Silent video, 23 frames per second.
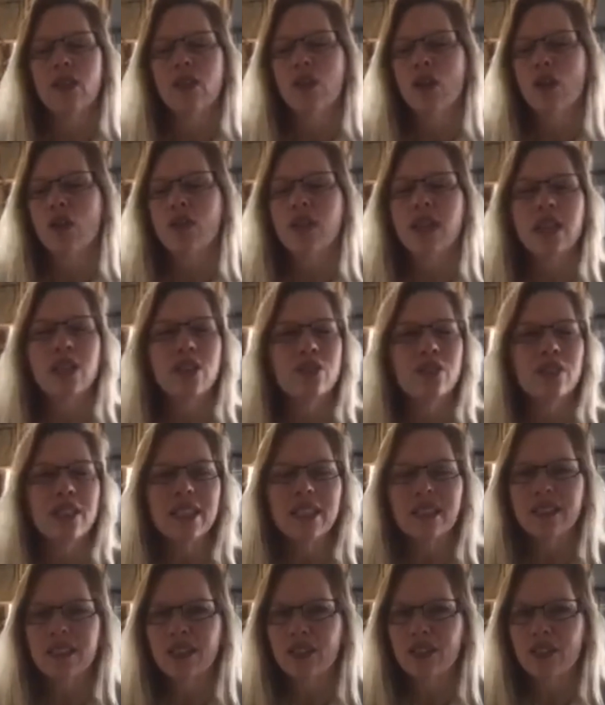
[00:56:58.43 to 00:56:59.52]
Know that you
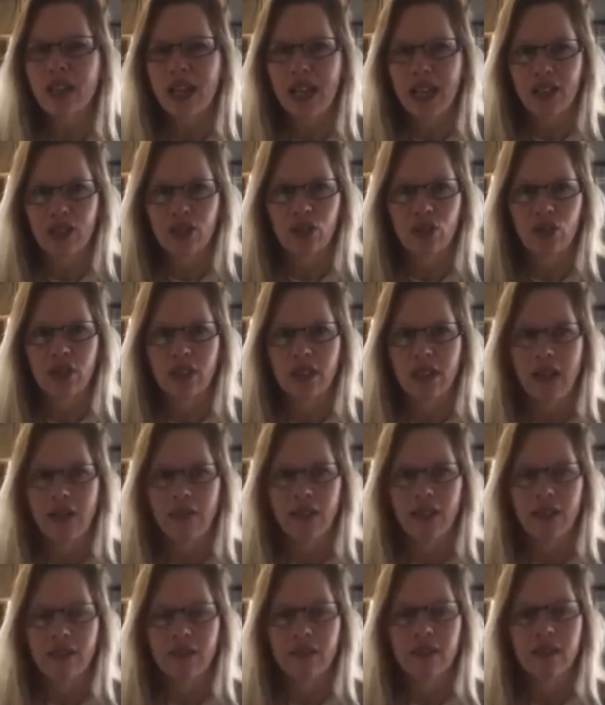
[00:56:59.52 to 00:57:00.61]
need a little extra
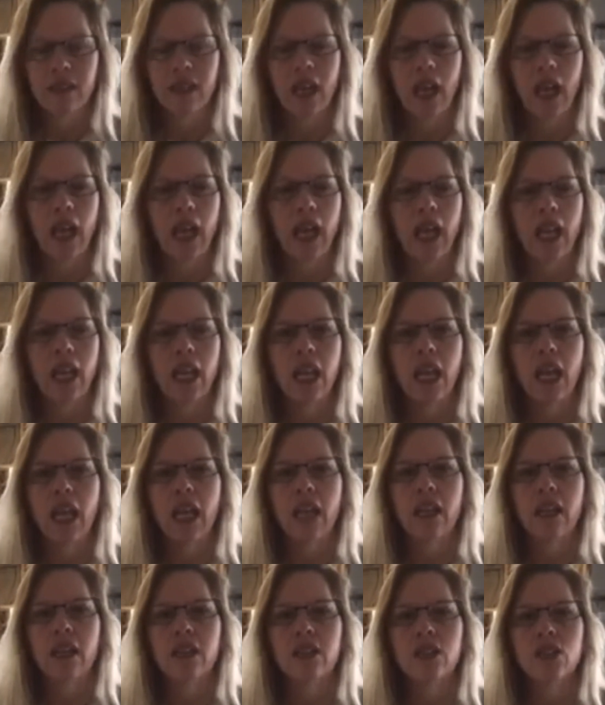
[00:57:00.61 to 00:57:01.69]
loving, and
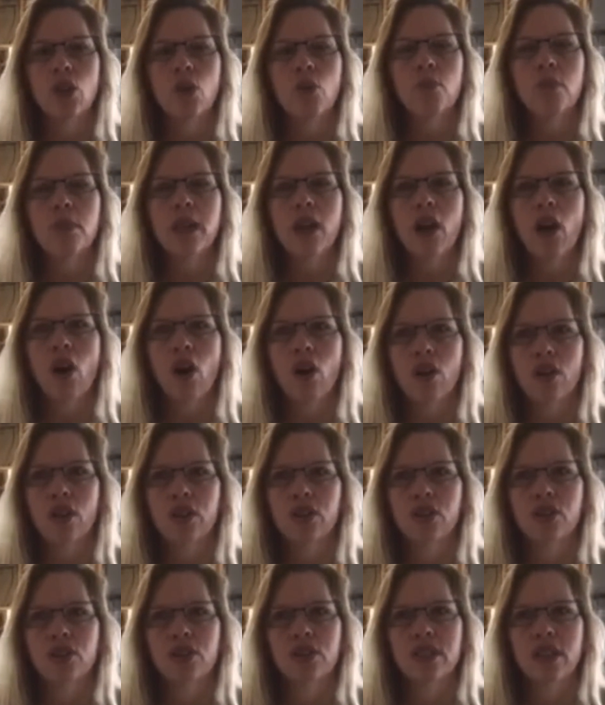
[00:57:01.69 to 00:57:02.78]
don't be hard
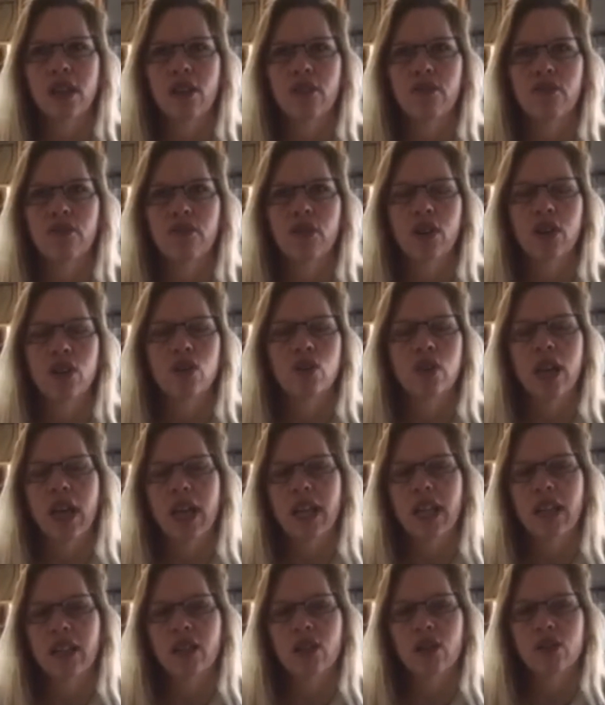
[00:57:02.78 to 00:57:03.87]
on yourself when you
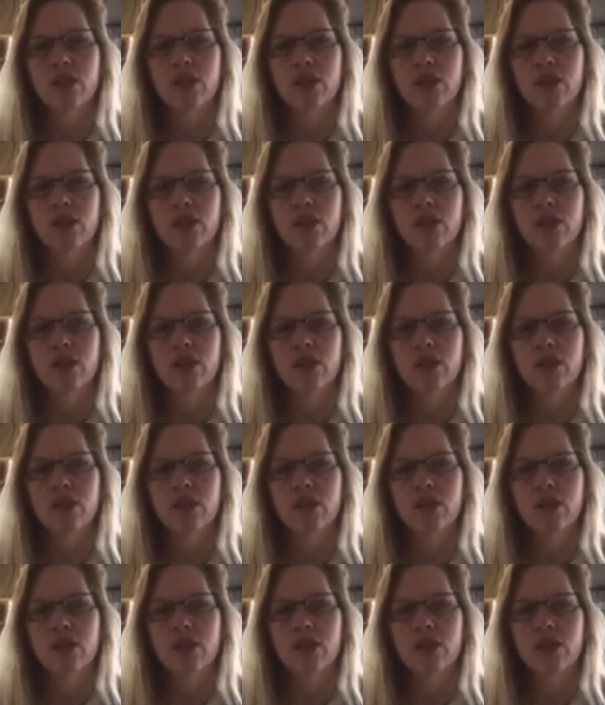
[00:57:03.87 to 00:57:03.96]
get in